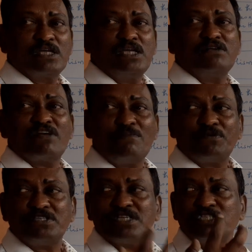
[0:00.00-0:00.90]
He
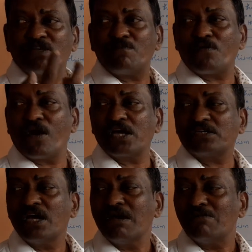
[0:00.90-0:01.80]
represents a
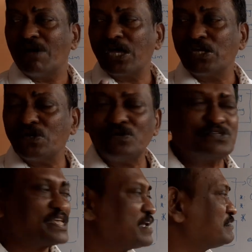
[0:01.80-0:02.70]
point by
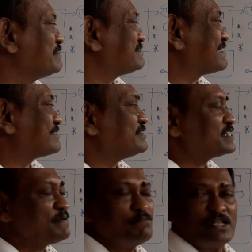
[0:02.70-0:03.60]
using certain
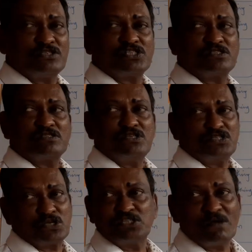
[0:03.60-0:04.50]
symbols.
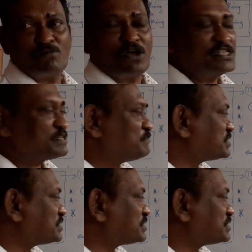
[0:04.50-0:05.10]
So symbolism is